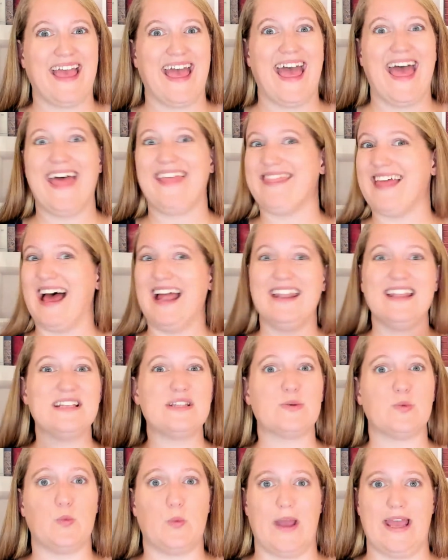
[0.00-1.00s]
That
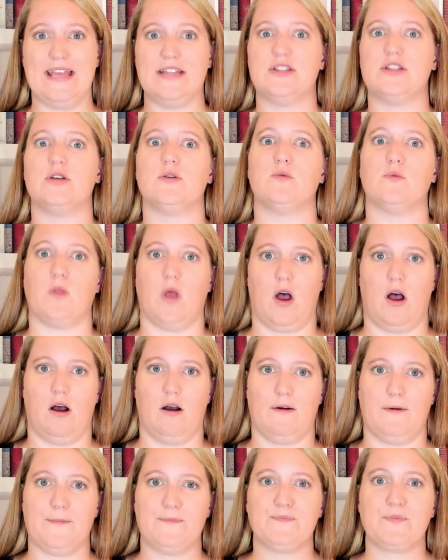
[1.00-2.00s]
is way too
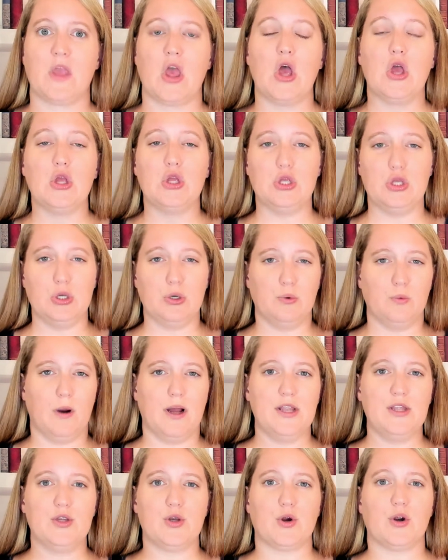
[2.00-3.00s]
long. You
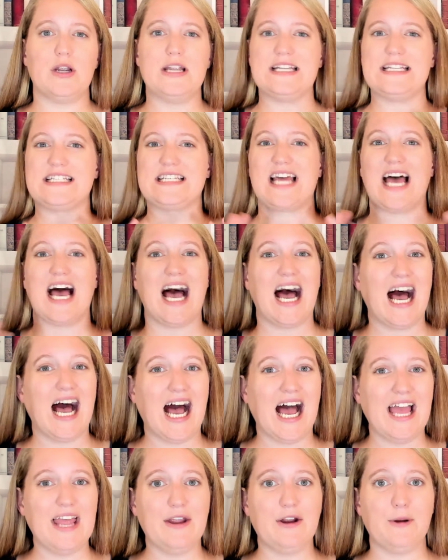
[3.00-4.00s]
want your
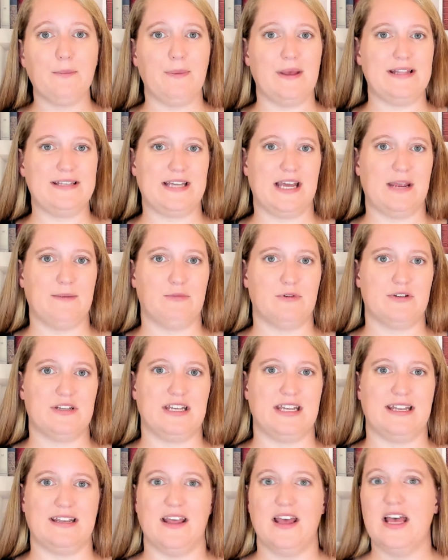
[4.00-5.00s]
entire bedtime
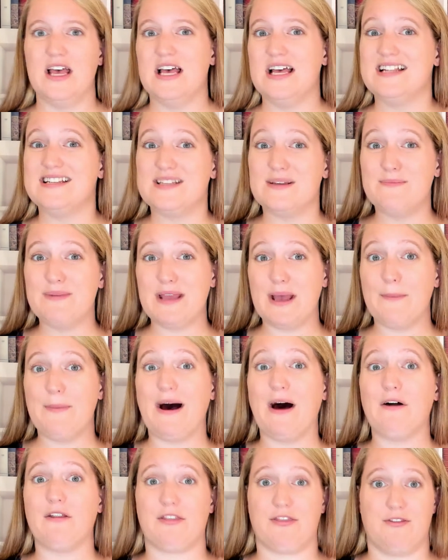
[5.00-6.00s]
routine to be
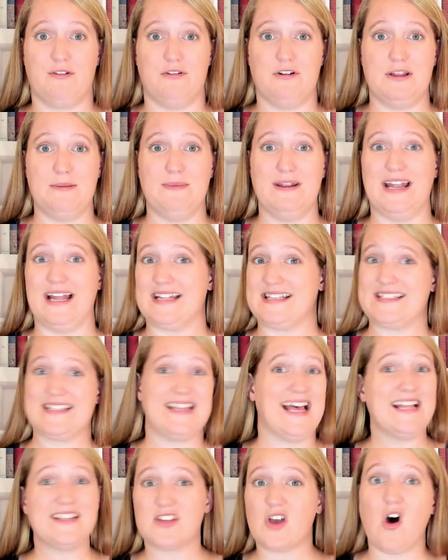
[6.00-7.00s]
about 30 minutes.
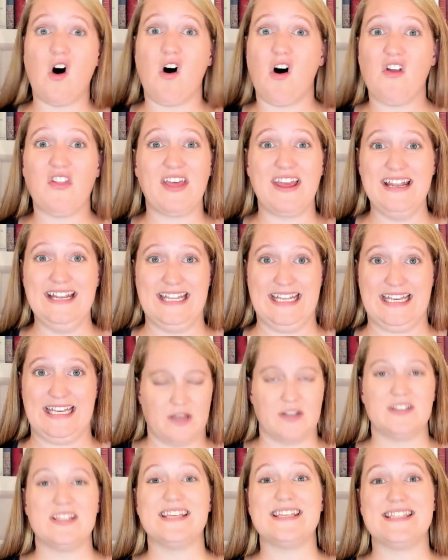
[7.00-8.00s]
That's all they
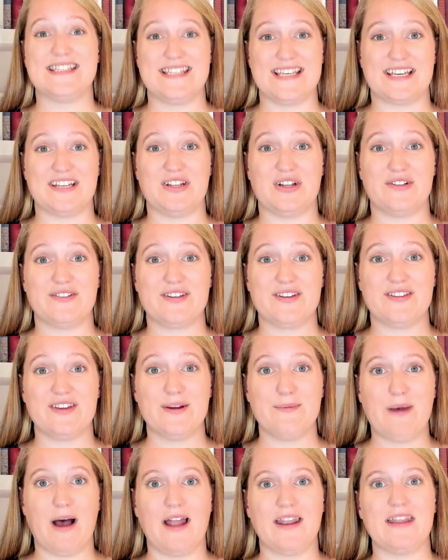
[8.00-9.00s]
need to signal to their
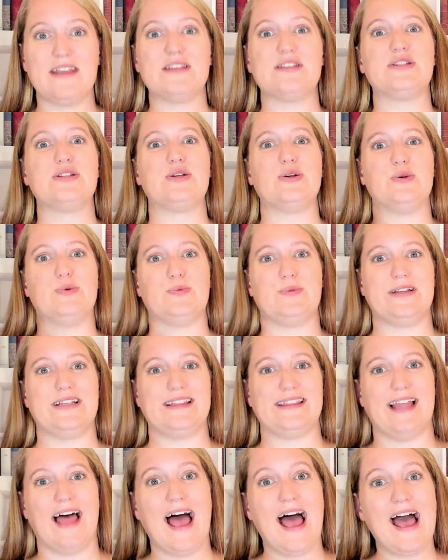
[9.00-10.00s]
bodies to
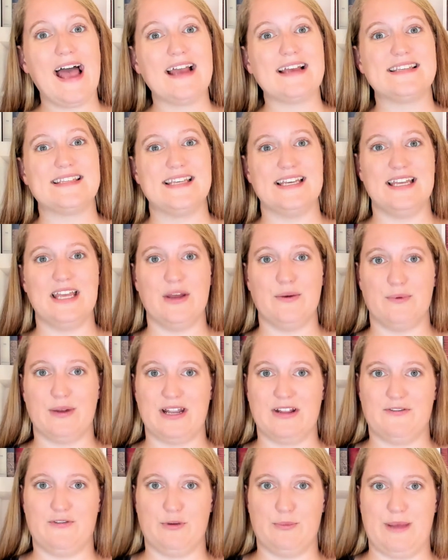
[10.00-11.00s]
relax and get ready
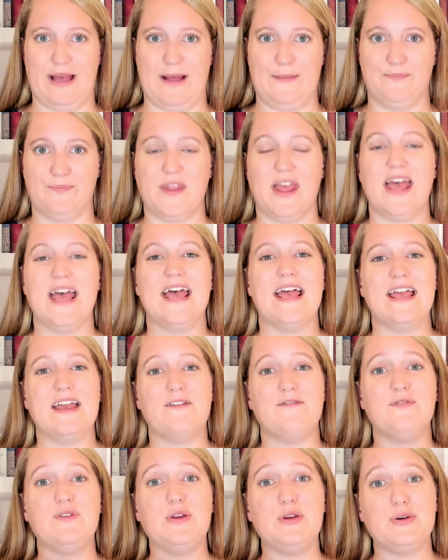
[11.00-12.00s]
for bed. If
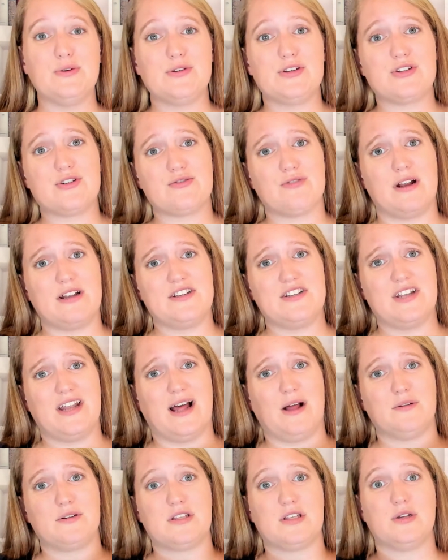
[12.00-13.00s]
you stretch it
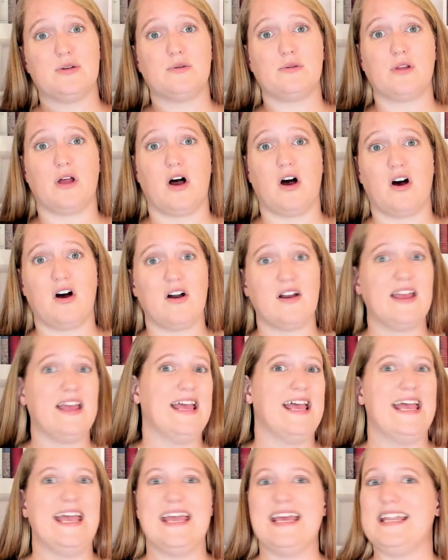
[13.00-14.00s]
out too long,
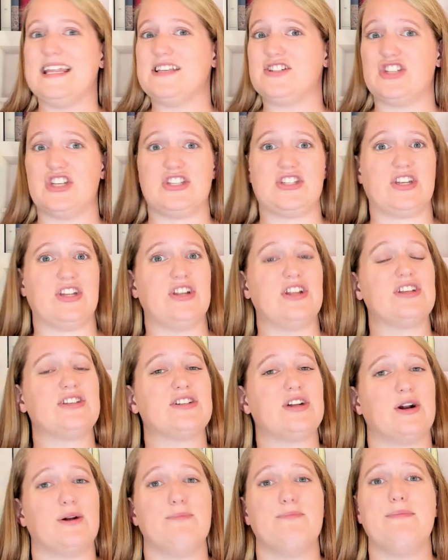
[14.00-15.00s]
it is just going to
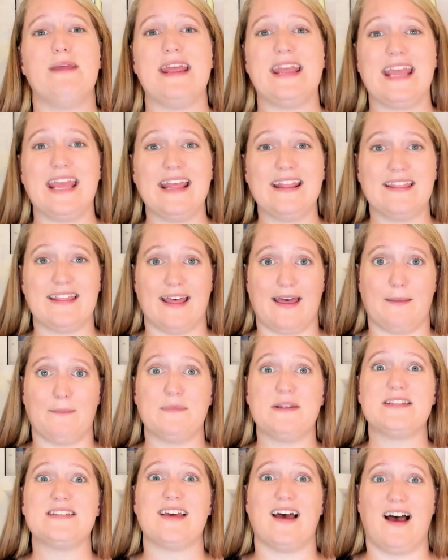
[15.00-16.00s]
start making
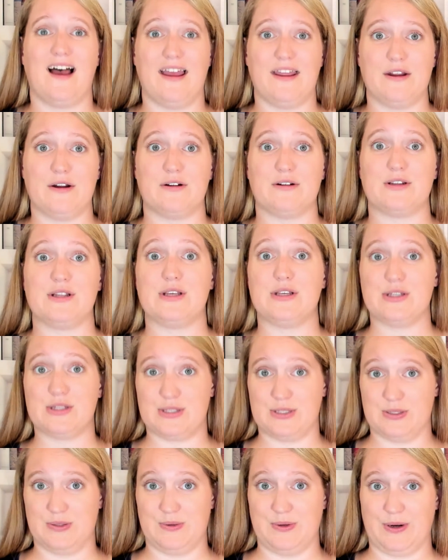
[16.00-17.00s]
them tired
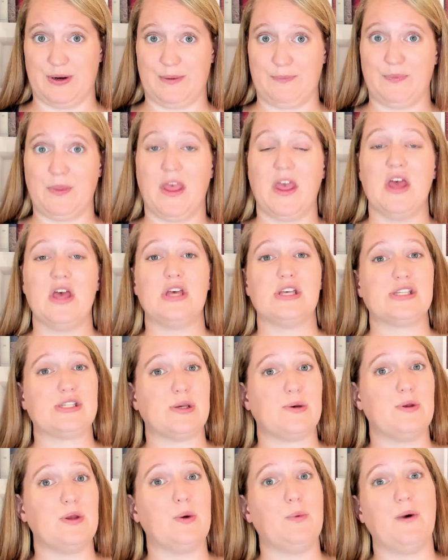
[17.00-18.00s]
sooner. So
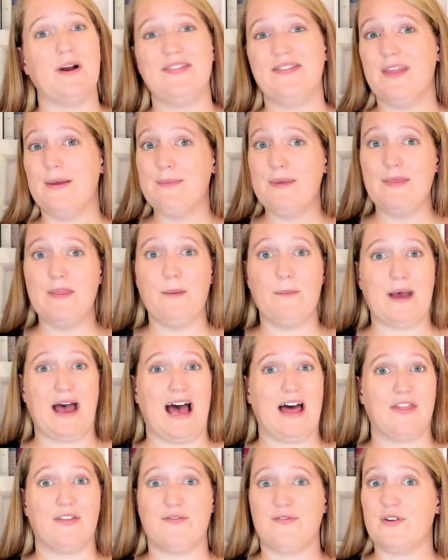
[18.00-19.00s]
you want them in the
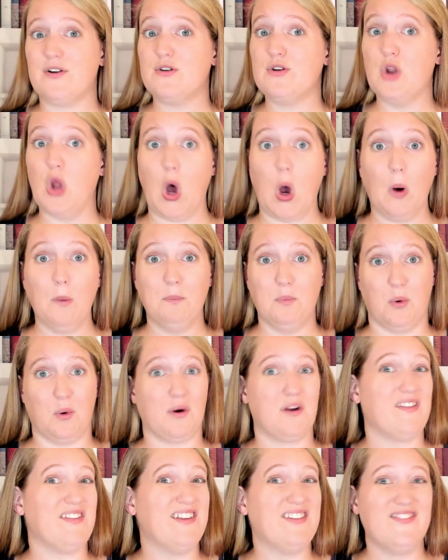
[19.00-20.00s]
bath for no
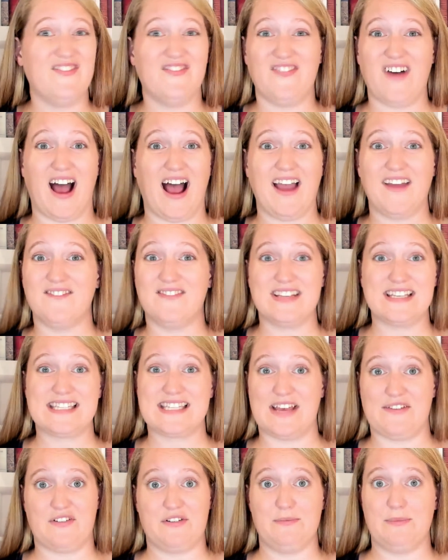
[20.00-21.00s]
more than 5 to
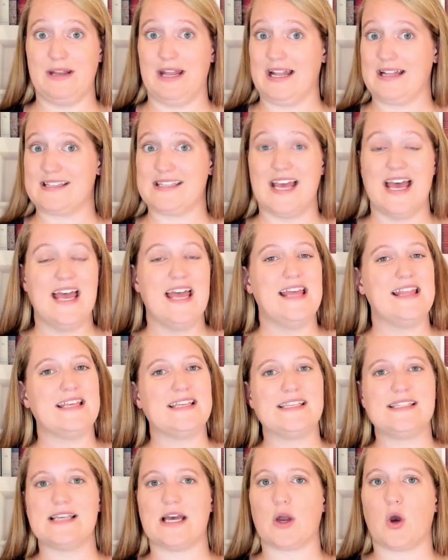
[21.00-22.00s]
7 minutes. This
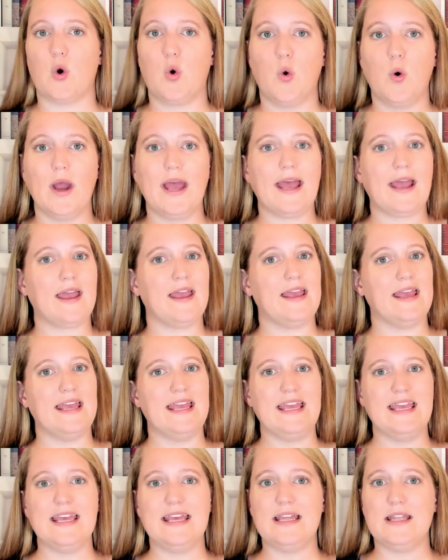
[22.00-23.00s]
is a quick
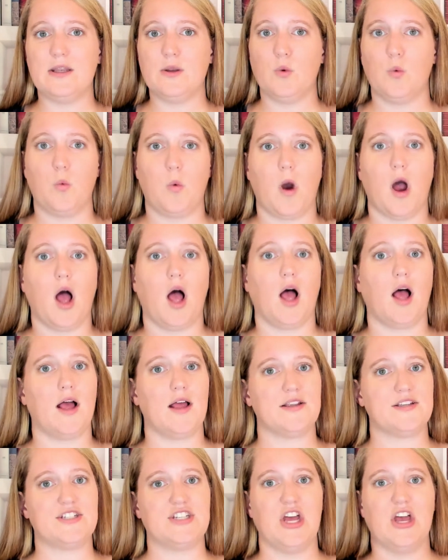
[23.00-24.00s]
in,
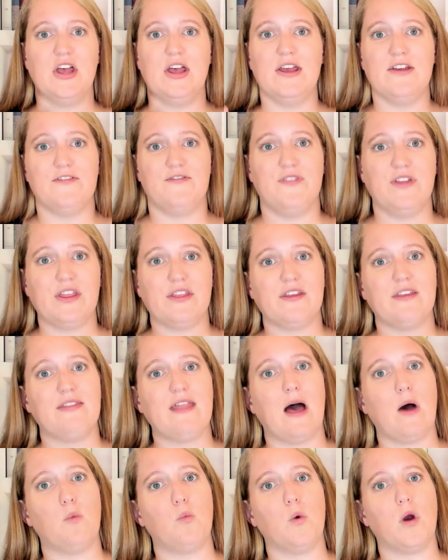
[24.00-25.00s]
wash, feeling
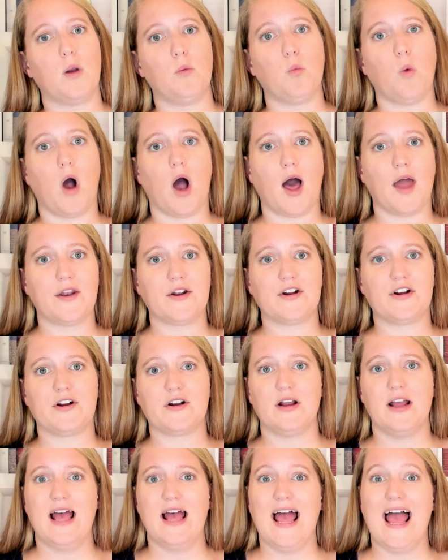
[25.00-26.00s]
that warm water,
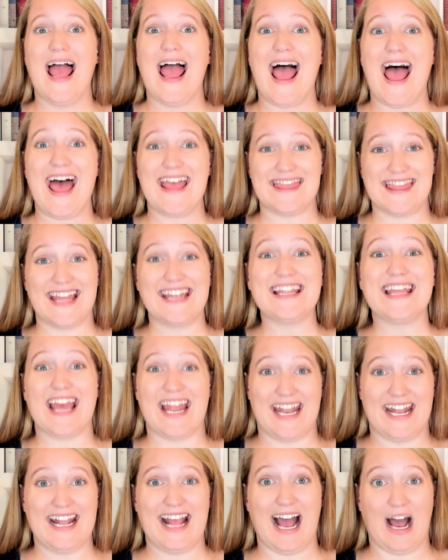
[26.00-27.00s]
and then
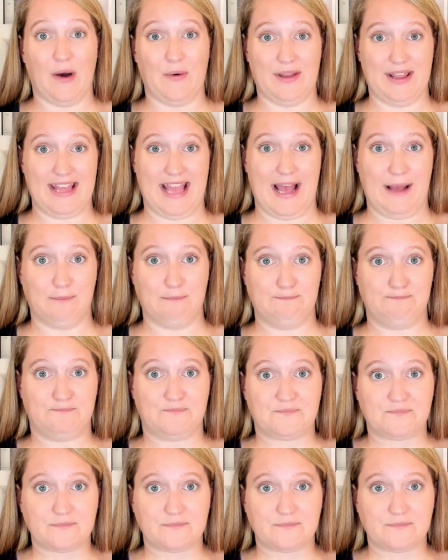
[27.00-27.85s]
getting out again.